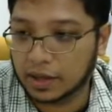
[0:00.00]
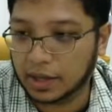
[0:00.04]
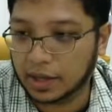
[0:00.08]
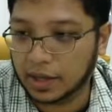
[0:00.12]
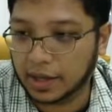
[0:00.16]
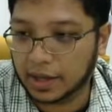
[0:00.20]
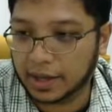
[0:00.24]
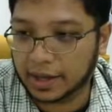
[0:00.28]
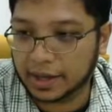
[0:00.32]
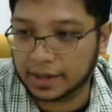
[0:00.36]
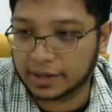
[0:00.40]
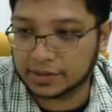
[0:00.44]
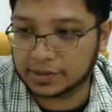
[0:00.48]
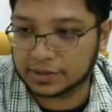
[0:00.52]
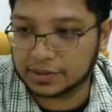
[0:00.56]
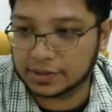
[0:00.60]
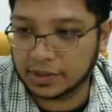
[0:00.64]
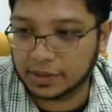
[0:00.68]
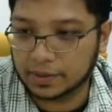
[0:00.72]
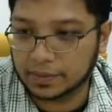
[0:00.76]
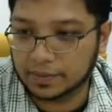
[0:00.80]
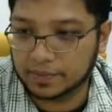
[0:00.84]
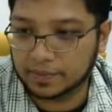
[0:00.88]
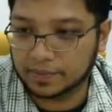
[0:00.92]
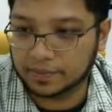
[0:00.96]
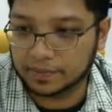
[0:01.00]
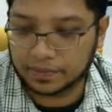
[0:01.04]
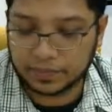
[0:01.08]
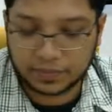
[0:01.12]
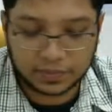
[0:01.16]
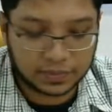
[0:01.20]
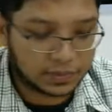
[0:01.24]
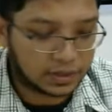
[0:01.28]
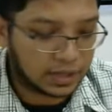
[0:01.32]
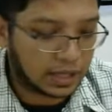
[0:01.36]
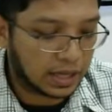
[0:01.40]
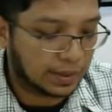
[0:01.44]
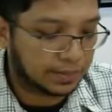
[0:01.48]
x
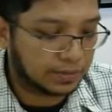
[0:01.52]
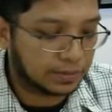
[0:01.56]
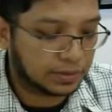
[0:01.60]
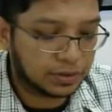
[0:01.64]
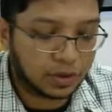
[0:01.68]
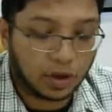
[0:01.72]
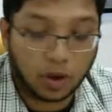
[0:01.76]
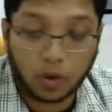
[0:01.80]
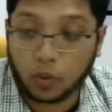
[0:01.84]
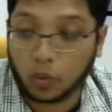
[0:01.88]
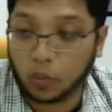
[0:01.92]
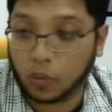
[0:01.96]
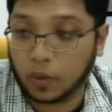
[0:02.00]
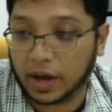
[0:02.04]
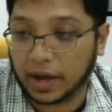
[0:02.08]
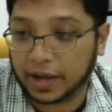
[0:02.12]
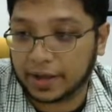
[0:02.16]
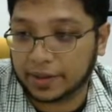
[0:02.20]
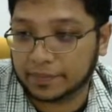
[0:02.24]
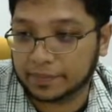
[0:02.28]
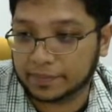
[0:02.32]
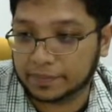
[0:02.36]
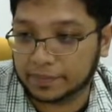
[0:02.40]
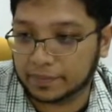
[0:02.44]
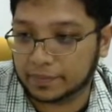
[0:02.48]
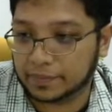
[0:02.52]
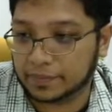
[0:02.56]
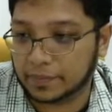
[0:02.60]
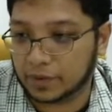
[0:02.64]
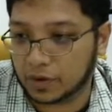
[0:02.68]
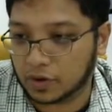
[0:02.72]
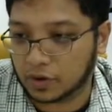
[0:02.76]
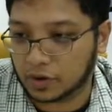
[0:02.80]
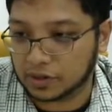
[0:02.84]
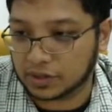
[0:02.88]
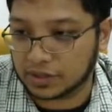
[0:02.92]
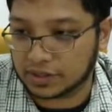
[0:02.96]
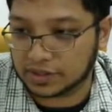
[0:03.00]
times y,
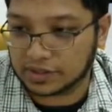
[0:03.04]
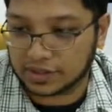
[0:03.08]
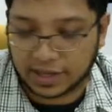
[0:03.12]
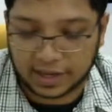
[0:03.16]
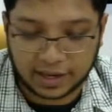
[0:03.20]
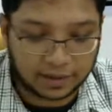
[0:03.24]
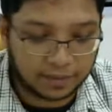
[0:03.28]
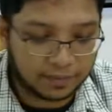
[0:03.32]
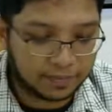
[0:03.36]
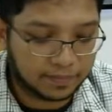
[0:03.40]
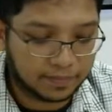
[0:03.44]
because it's a